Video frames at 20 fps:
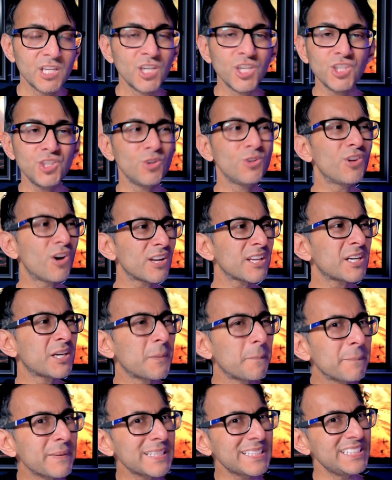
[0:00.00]
You're not a
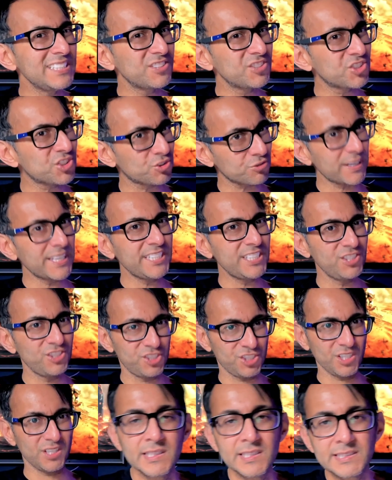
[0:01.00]
complete stranger.